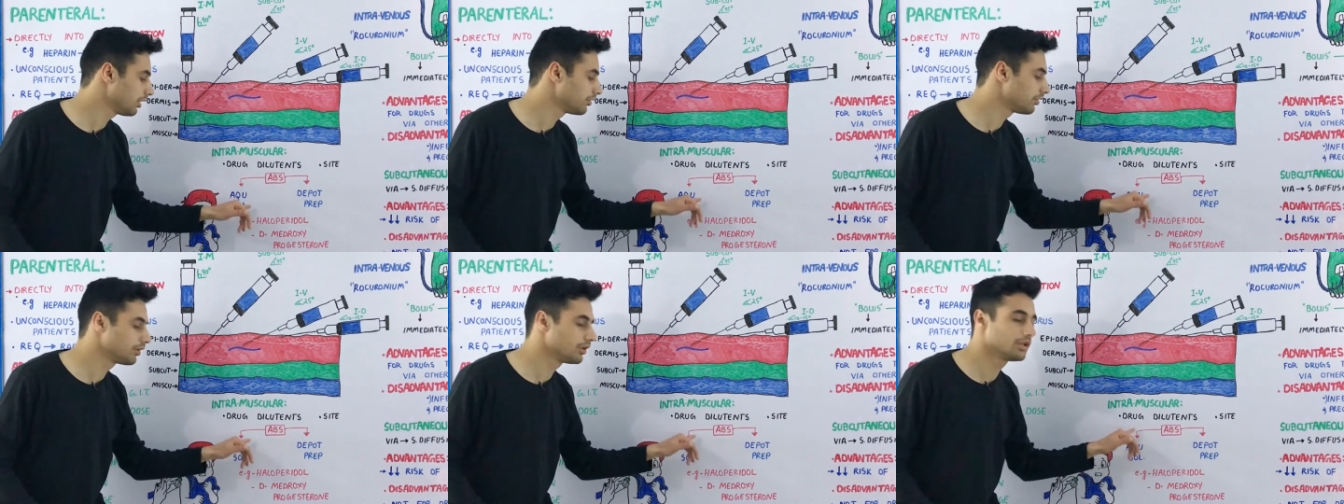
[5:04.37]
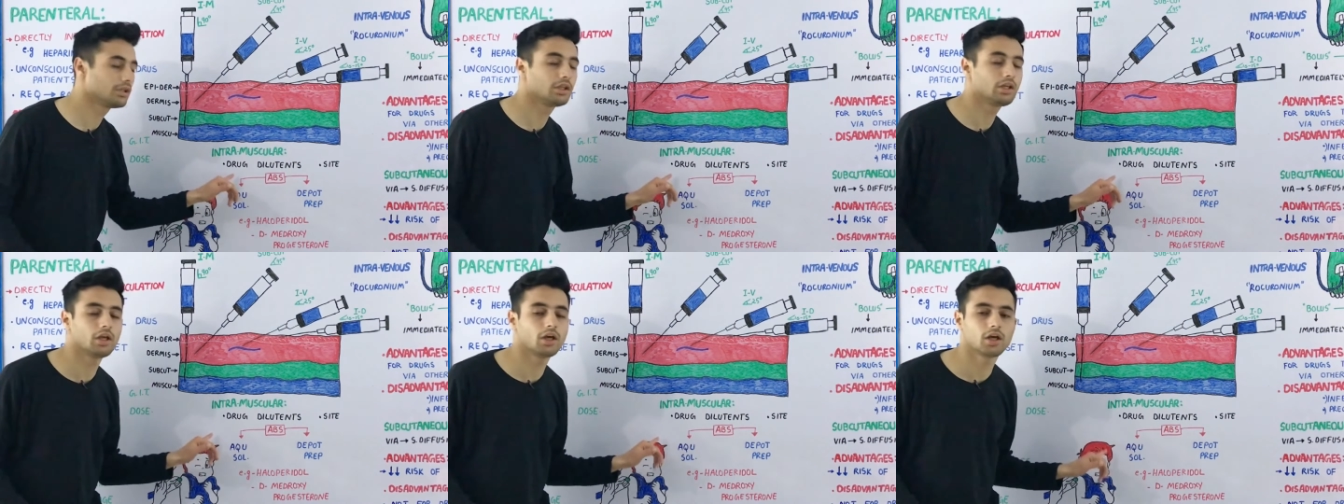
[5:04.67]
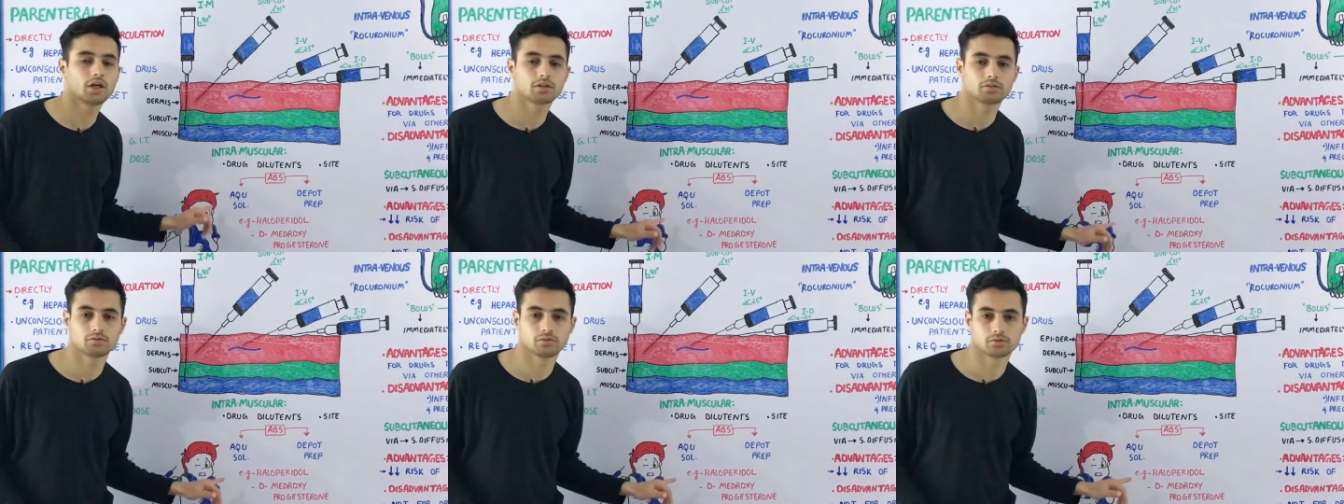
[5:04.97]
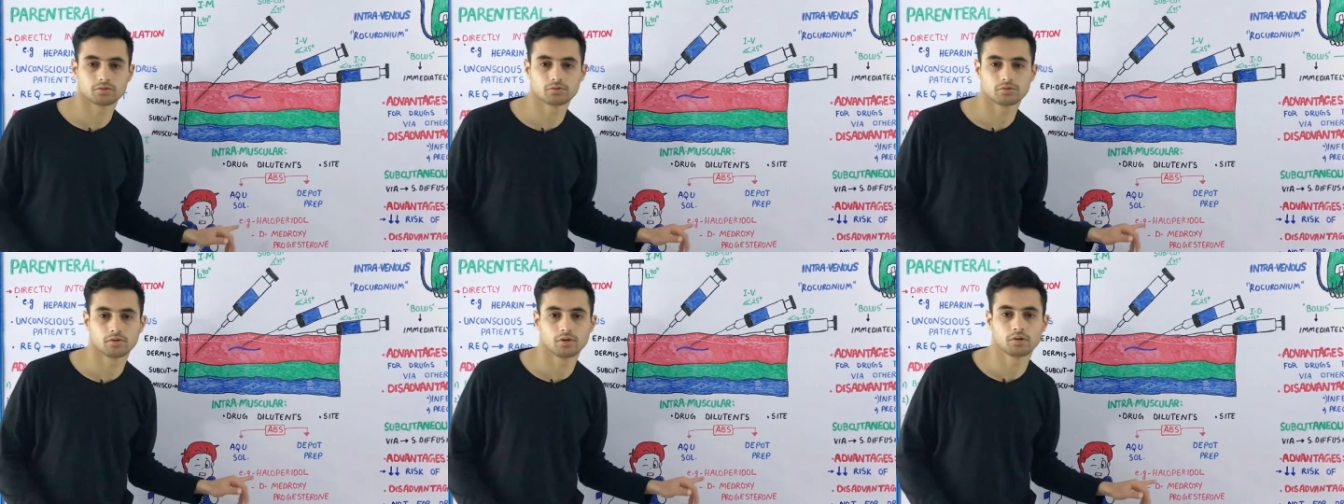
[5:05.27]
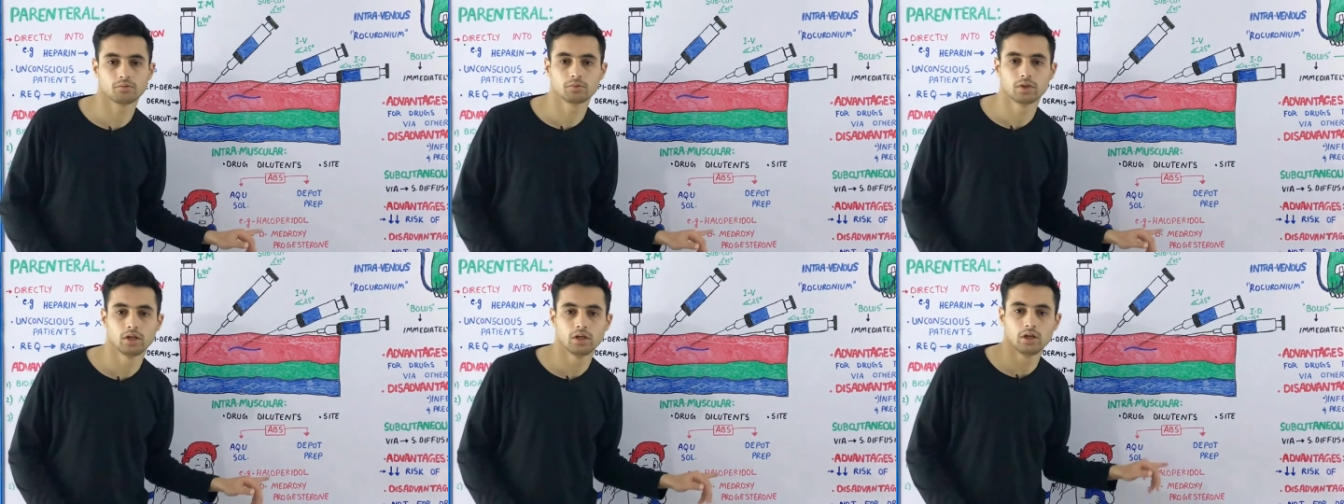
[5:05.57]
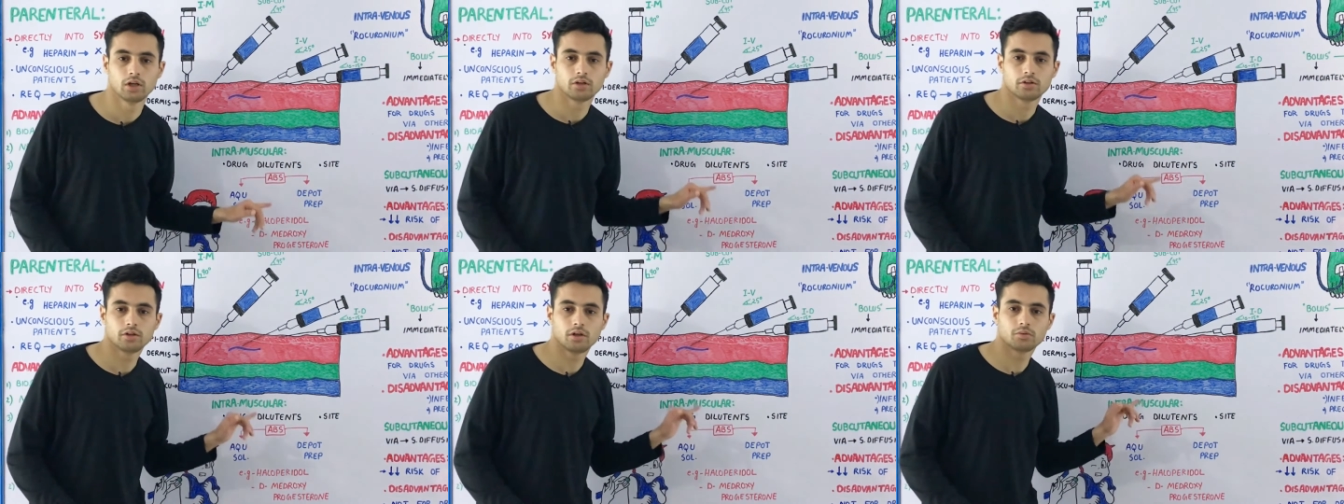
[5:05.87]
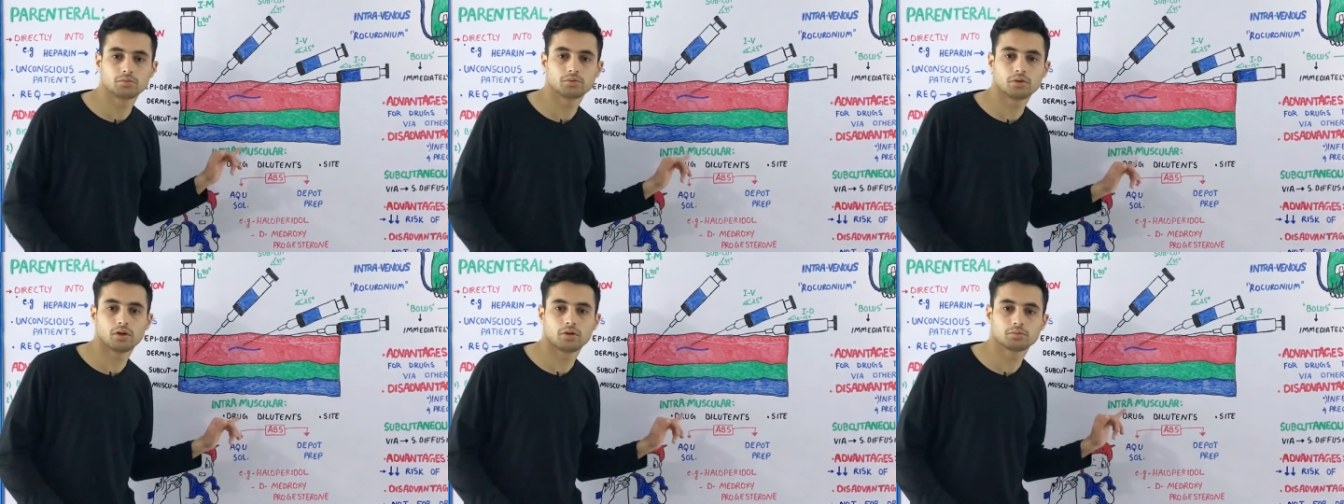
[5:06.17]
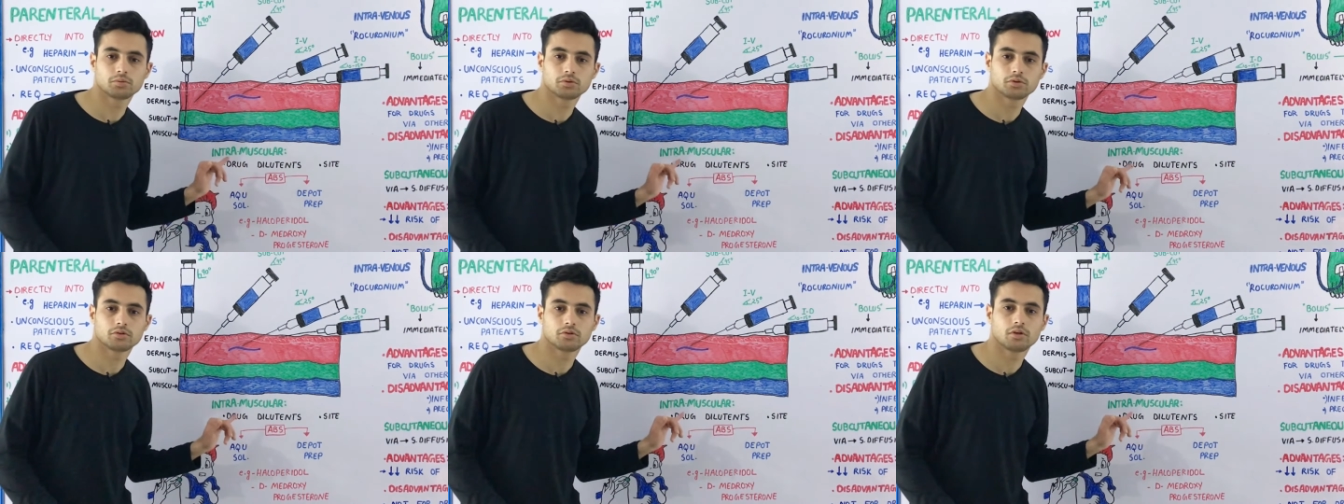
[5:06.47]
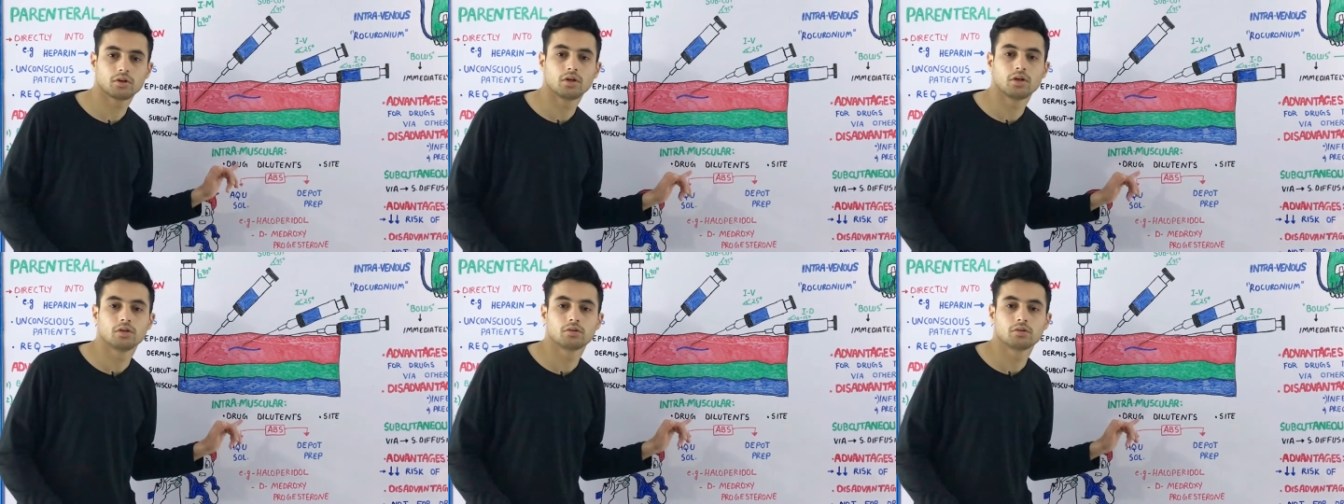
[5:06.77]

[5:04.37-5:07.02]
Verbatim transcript: is in the aqueous form, the absorption